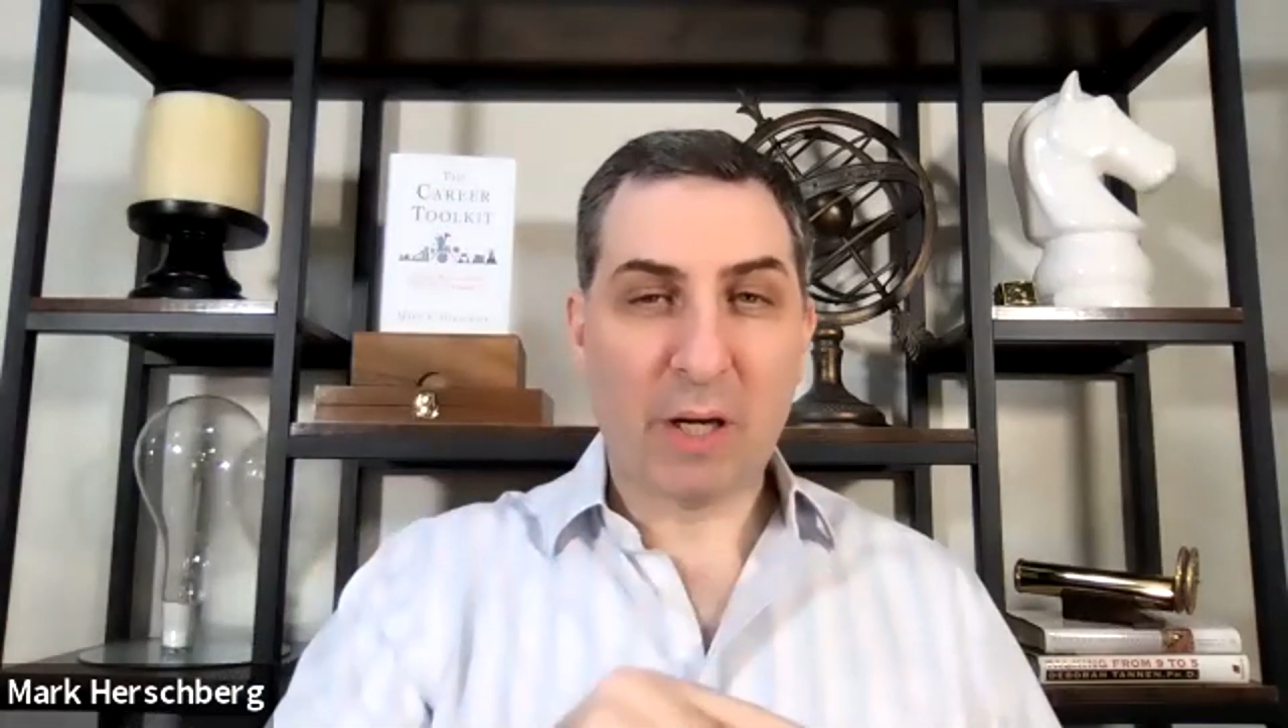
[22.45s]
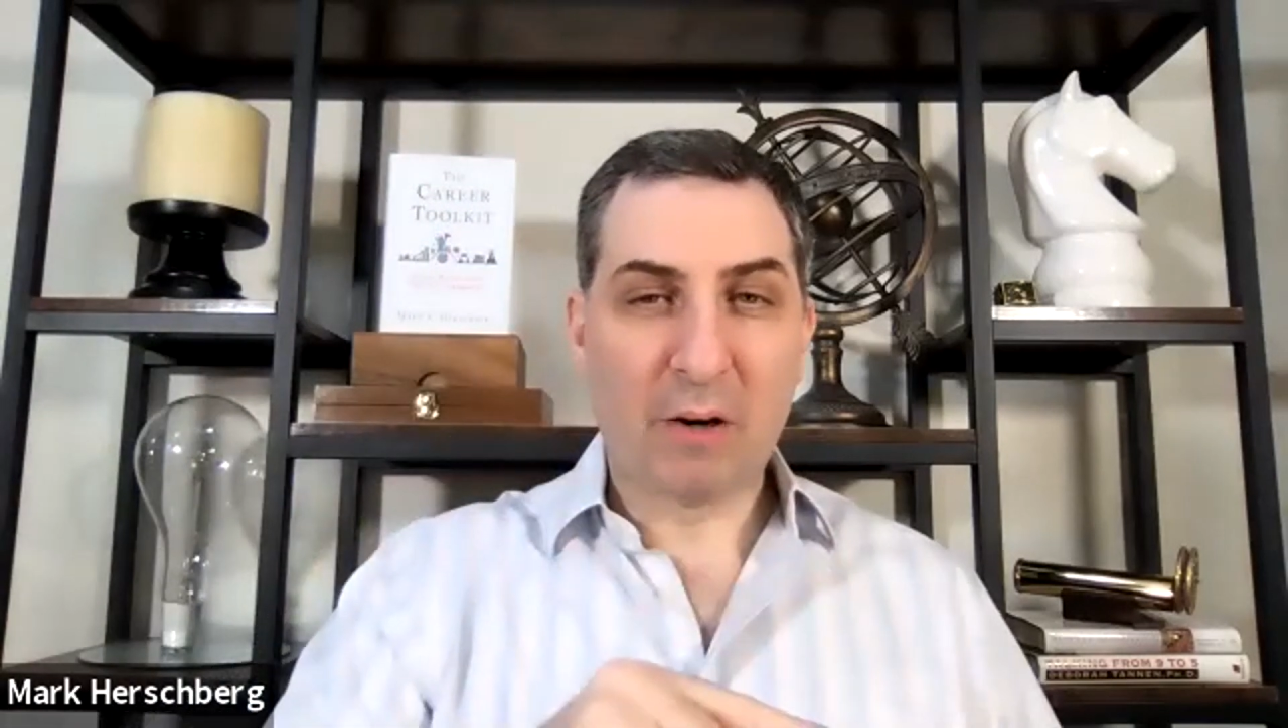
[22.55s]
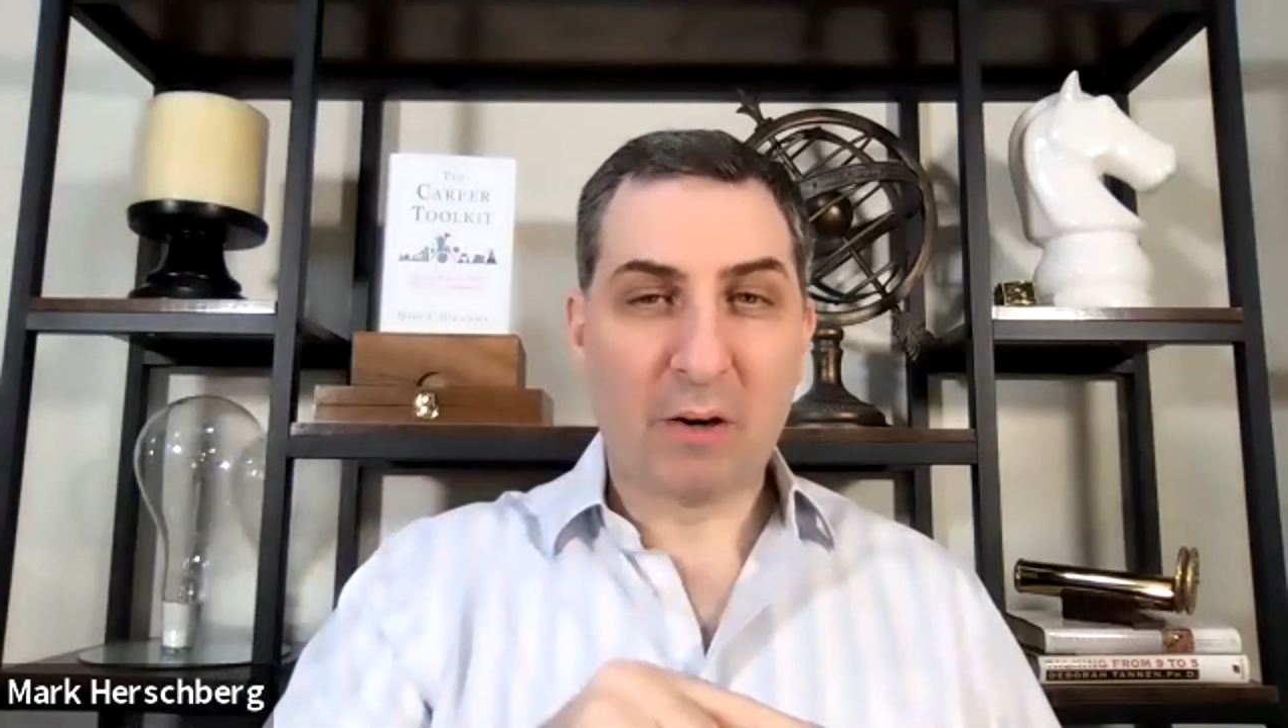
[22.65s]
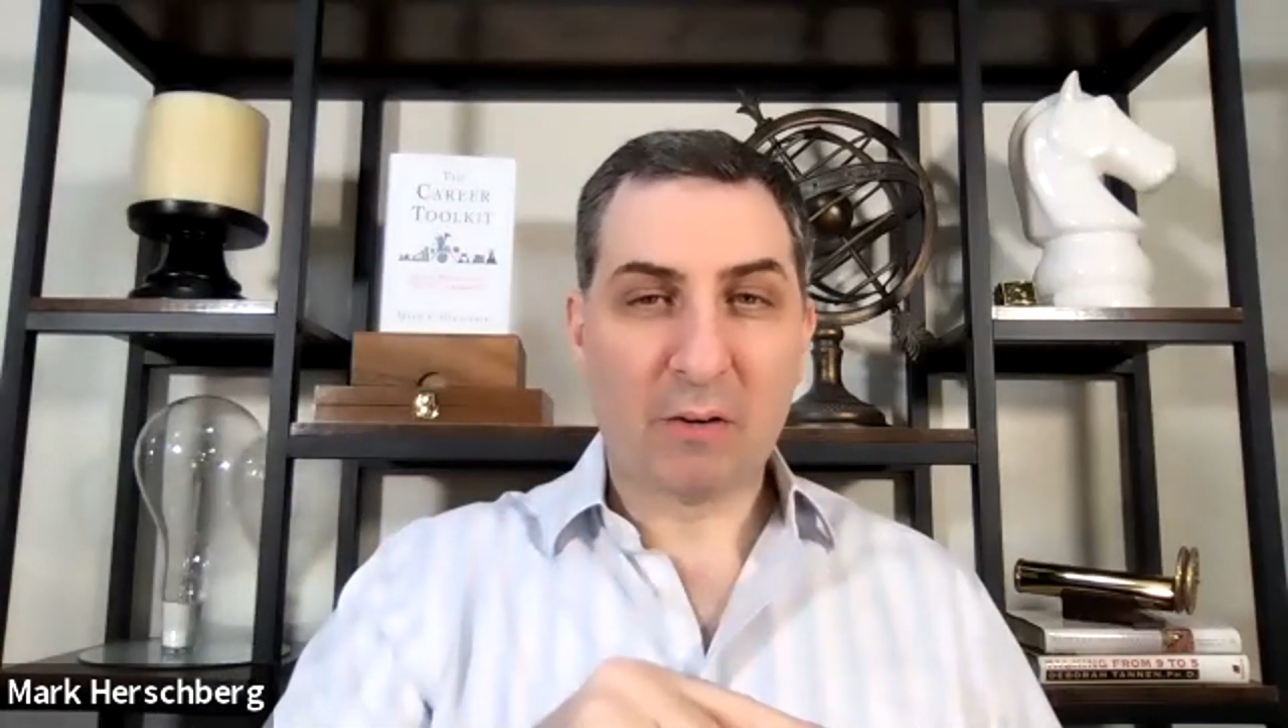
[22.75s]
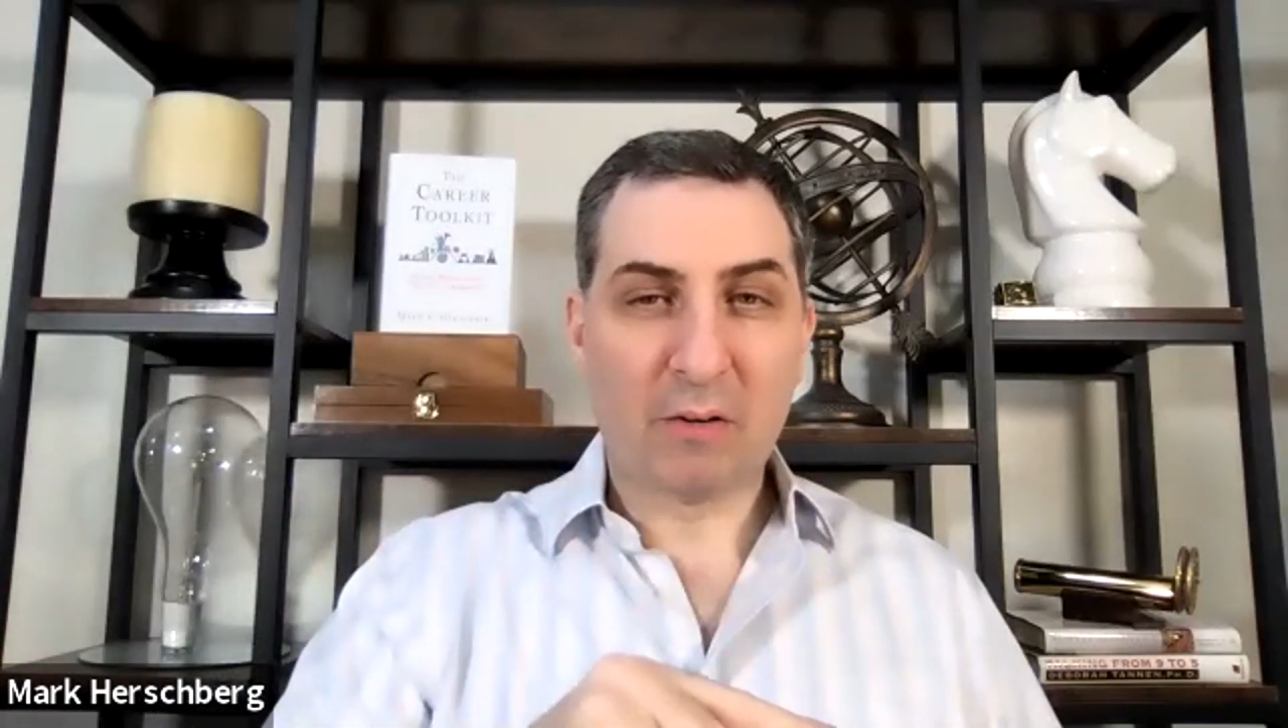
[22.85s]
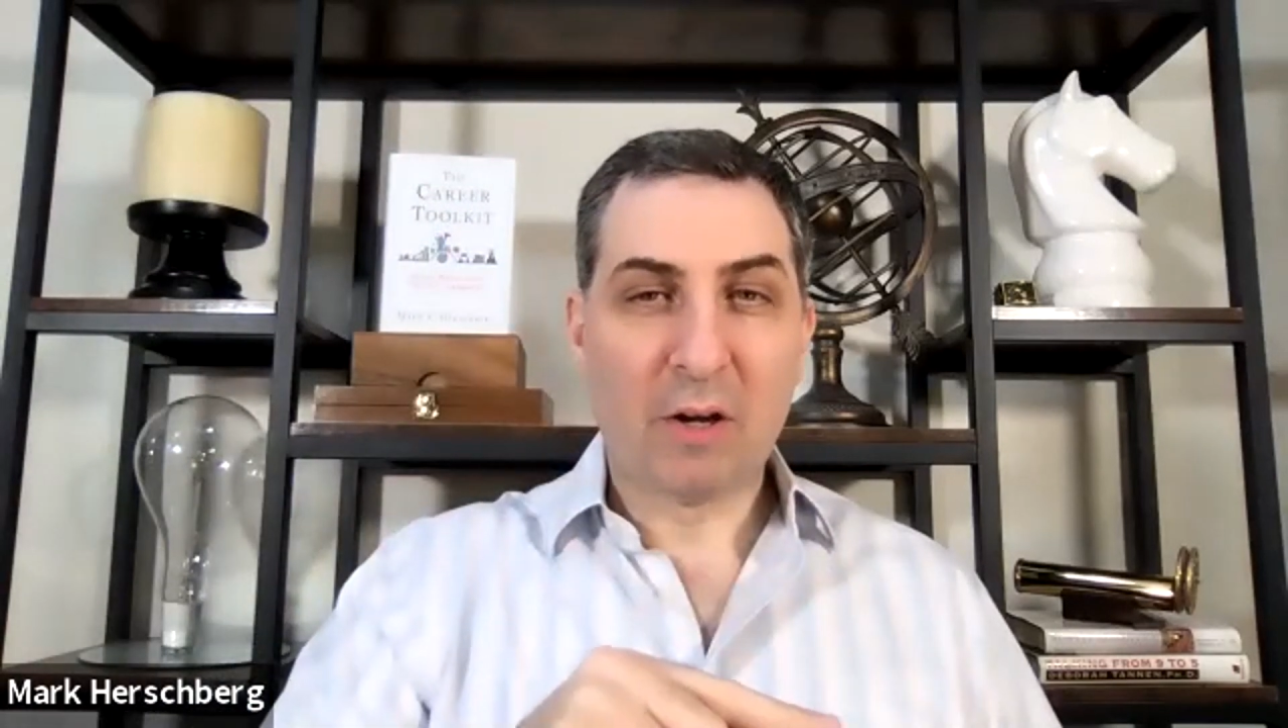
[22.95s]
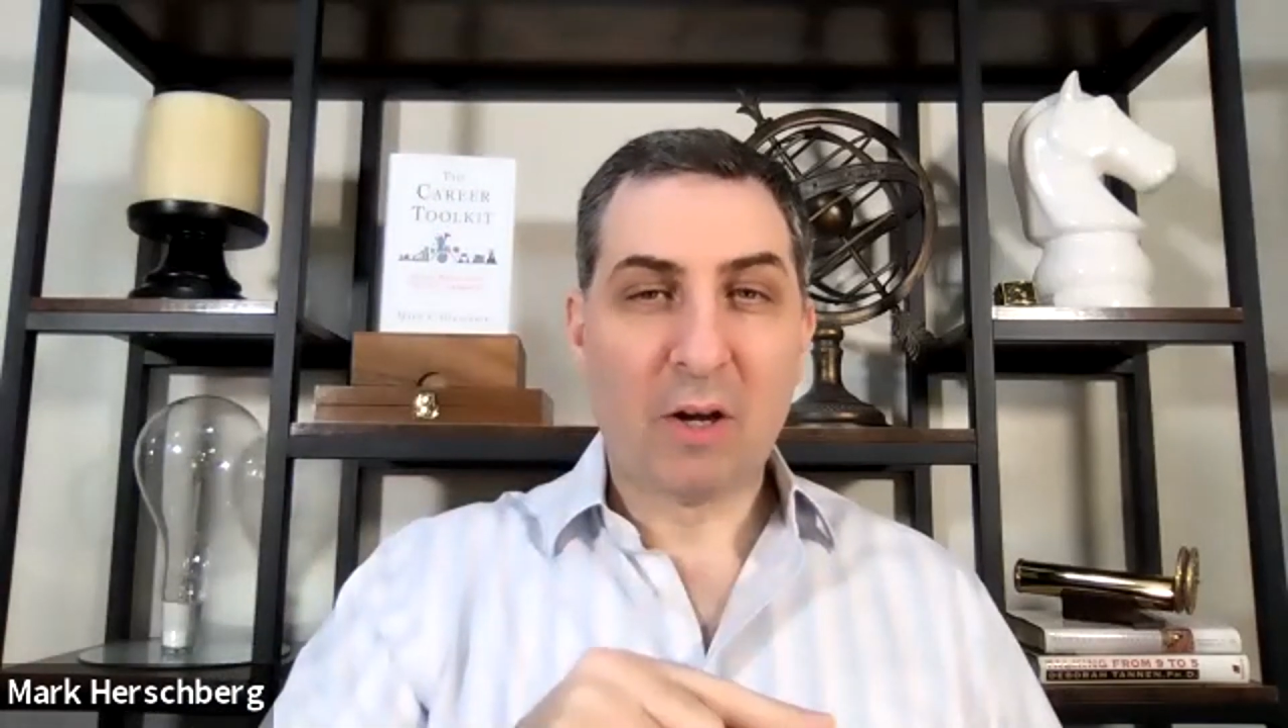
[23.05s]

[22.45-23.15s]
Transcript: years?